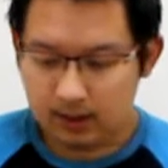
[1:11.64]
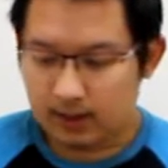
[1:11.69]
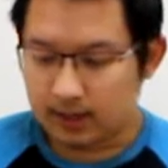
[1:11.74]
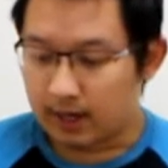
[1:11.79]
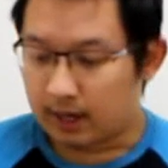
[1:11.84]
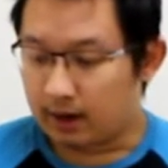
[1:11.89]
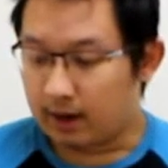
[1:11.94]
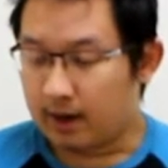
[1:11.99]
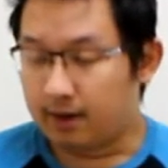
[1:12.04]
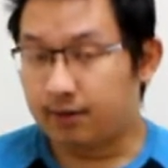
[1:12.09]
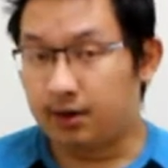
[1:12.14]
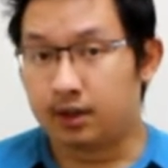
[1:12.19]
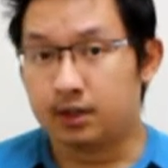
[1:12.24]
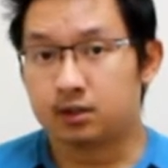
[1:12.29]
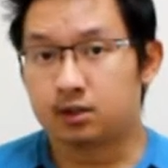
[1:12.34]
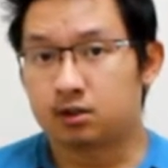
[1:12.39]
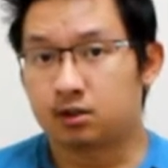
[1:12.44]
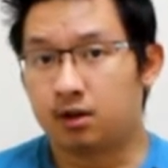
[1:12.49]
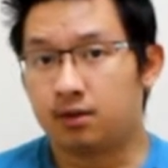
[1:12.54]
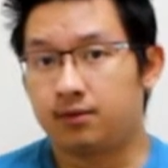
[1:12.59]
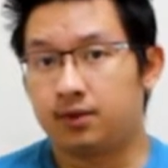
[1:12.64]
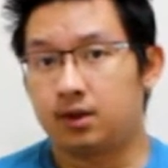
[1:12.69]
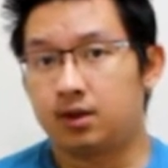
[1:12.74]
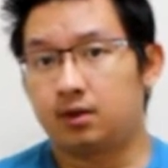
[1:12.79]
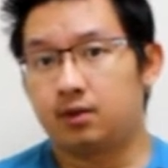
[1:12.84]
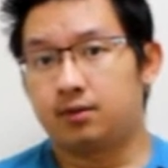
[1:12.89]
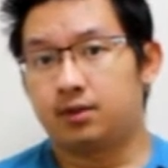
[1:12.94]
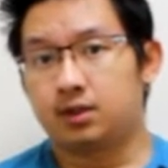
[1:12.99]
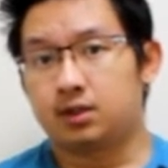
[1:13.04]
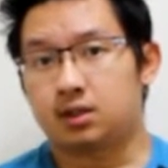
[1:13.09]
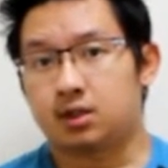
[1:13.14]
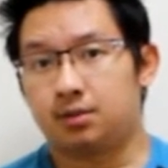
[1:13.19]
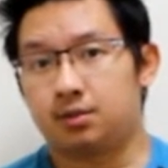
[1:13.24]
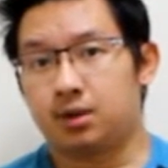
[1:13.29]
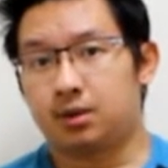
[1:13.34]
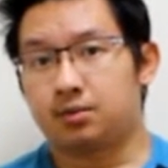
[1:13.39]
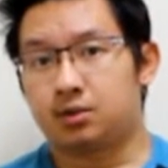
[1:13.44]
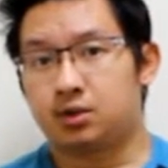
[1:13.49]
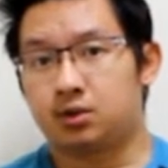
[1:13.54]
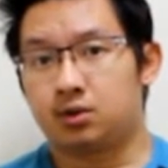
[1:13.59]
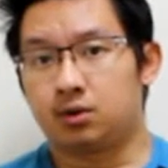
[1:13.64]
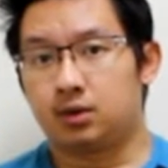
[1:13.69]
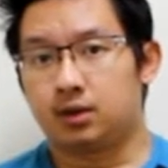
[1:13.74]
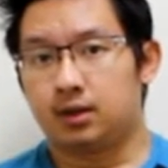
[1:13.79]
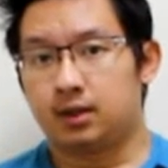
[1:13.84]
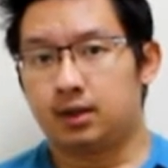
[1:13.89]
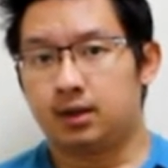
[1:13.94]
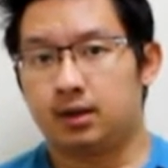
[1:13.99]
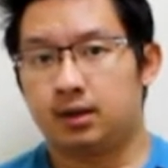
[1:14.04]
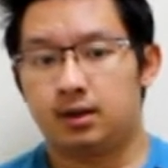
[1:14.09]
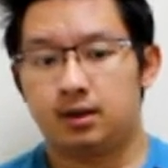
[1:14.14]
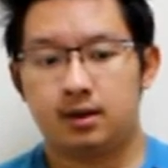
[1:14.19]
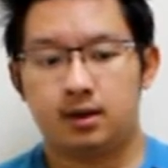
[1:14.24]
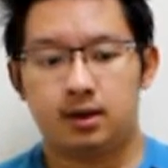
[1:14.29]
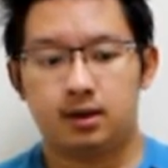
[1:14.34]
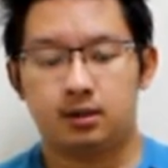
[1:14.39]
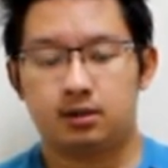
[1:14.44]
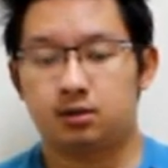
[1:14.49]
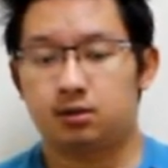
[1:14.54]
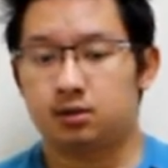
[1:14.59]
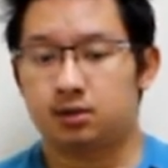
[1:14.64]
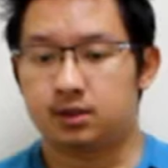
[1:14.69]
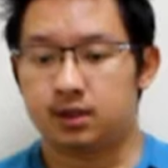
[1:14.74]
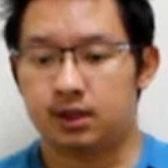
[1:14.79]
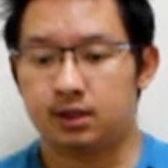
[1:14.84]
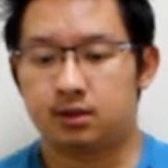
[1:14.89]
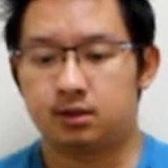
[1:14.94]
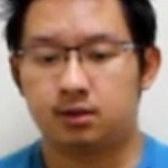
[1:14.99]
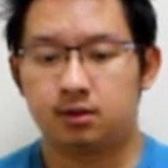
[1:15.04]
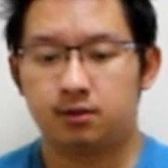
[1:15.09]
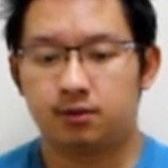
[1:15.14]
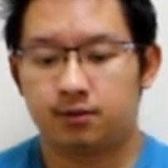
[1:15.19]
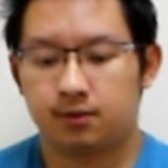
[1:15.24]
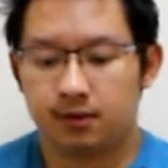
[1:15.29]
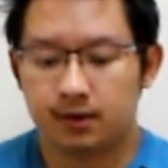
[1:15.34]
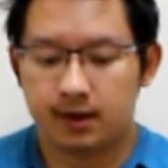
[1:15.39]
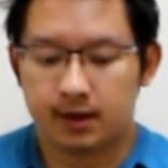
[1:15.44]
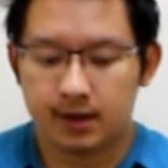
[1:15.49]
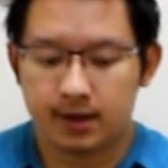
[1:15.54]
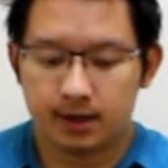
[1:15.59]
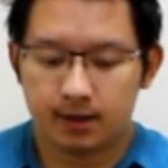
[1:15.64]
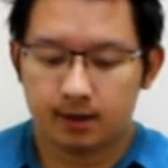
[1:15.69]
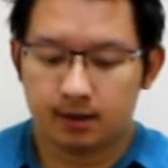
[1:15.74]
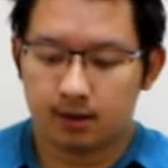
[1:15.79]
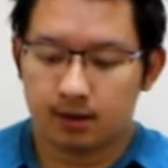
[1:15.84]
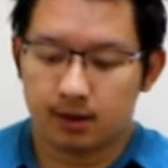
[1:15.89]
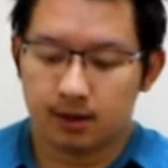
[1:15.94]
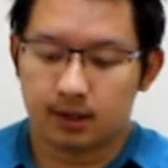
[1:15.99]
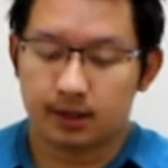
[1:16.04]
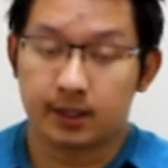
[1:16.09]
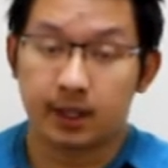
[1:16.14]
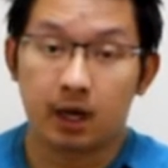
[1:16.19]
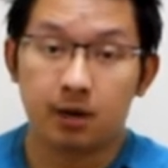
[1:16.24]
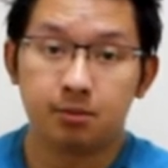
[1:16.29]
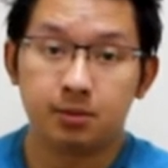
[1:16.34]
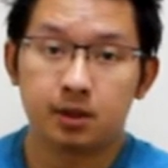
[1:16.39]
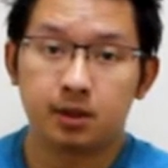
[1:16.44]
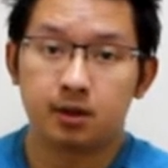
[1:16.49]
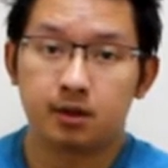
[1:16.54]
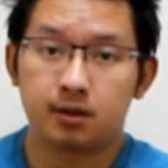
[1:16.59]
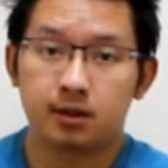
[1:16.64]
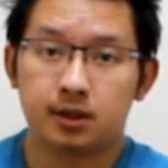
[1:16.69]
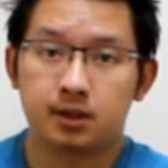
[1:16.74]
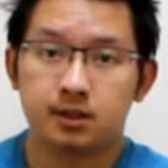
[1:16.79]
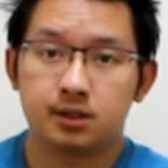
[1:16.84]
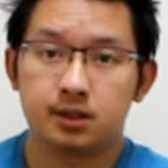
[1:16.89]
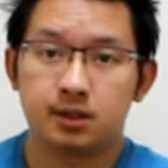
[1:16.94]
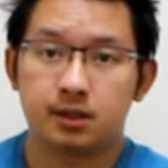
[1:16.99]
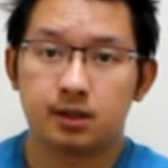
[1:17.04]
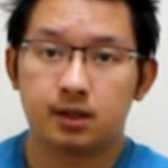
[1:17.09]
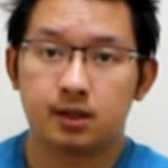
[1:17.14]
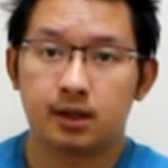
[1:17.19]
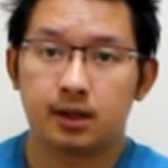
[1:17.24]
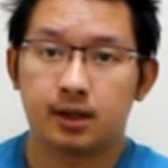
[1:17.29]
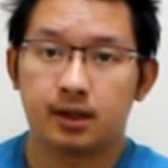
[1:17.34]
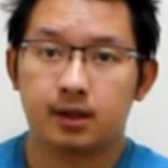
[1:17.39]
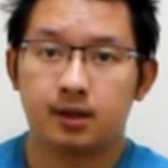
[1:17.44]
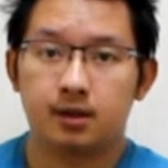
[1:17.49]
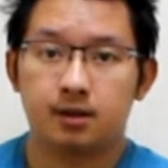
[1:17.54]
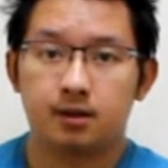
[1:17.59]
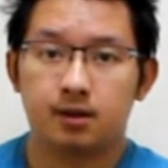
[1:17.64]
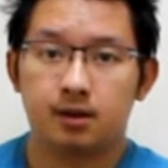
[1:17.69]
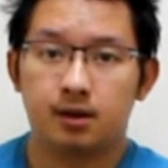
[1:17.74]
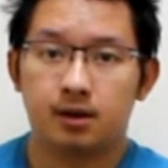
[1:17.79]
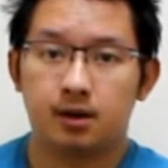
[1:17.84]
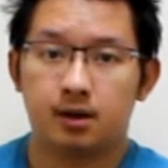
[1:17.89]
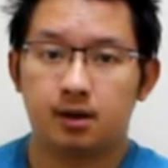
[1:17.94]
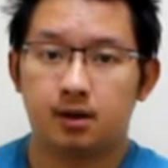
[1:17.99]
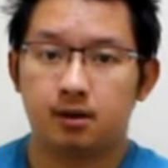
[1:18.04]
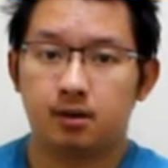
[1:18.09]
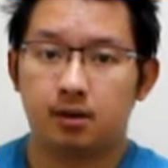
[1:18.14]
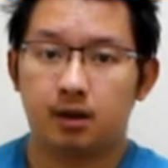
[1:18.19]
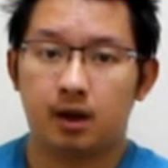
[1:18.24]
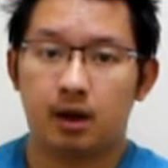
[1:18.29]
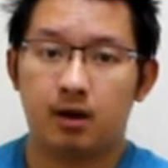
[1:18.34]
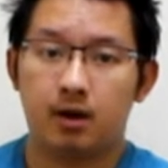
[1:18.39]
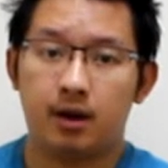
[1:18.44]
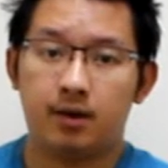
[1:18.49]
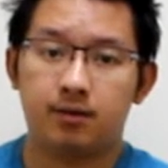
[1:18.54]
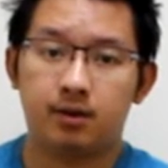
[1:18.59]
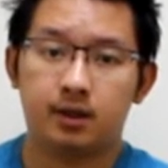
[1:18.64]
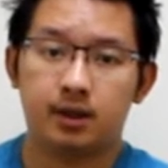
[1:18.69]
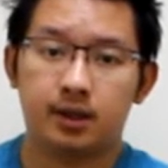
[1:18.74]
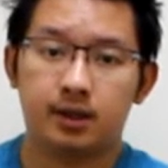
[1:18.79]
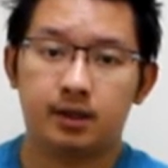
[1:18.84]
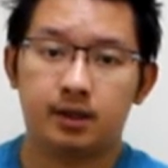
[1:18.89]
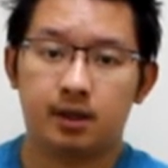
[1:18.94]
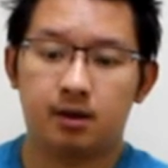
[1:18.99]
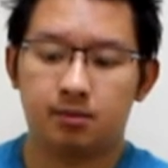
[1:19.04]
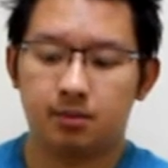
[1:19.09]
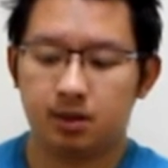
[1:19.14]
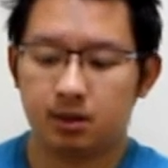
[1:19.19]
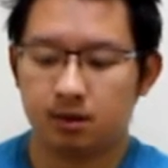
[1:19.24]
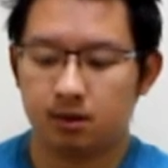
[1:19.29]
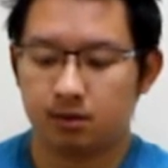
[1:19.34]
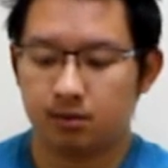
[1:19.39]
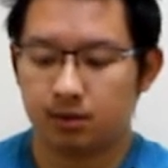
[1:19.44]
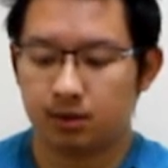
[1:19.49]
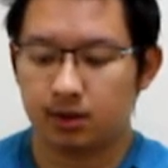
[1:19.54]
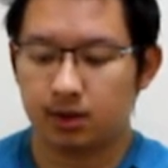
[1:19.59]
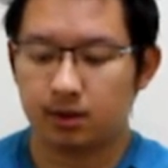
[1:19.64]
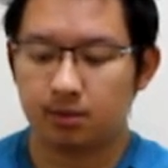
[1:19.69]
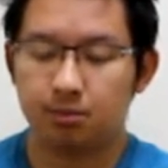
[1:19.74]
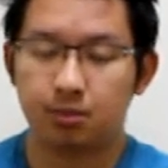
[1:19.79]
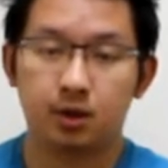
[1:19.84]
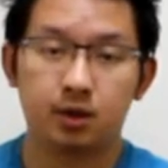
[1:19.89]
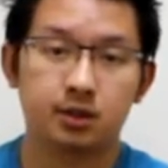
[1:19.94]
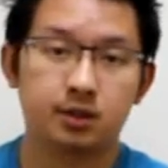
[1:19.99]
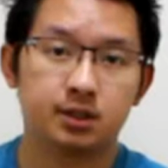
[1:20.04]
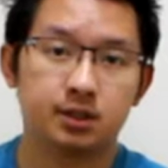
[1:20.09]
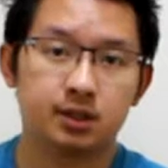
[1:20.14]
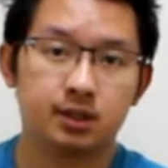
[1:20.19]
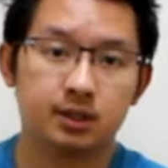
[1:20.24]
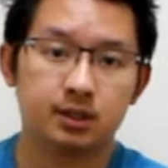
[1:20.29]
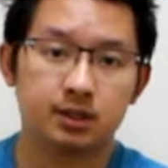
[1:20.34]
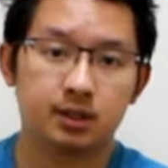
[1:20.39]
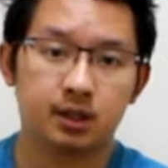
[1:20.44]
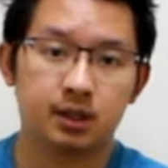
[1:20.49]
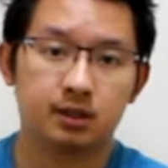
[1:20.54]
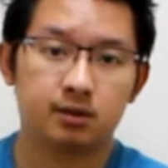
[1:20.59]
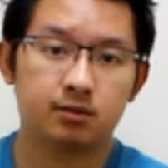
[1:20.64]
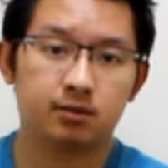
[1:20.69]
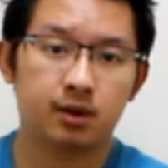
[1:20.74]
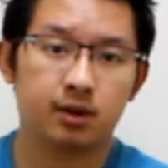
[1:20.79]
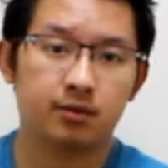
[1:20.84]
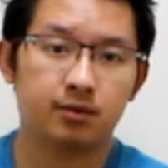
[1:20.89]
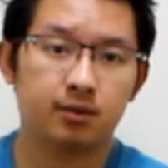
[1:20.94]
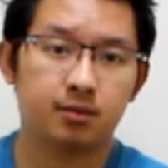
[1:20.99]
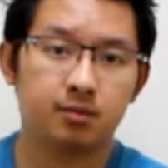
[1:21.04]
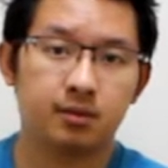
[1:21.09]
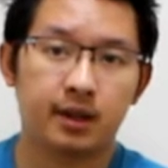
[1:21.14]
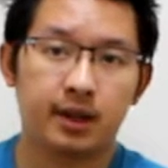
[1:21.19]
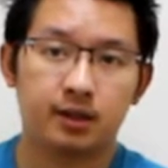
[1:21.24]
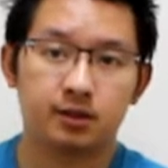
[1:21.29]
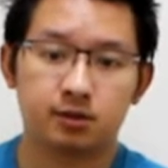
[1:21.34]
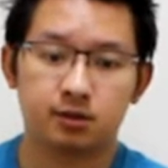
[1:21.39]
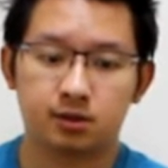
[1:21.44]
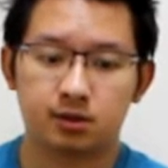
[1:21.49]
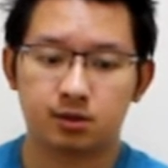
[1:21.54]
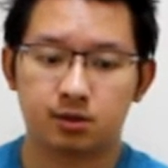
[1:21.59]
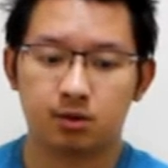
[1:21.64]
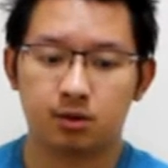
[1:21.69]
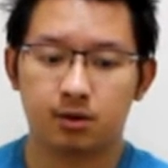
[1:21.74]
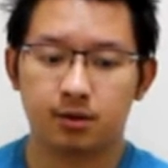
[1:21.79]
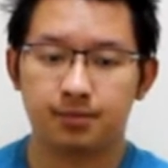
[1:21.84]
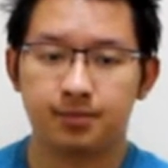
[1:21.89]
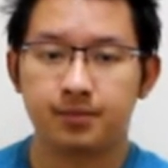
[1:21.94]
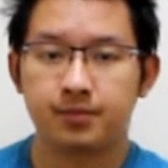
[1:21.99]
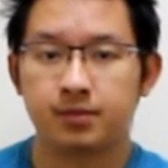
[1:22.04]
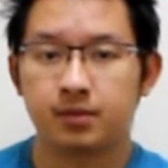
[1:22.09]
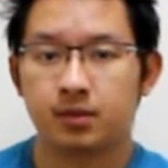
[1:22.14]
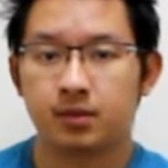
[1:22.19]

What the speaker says: And I'll have an install video of this coming up shortly, so stay tuned for that. Down below you can see the link. I'll have a link down below where you can purchase these lights right from the Lancer store.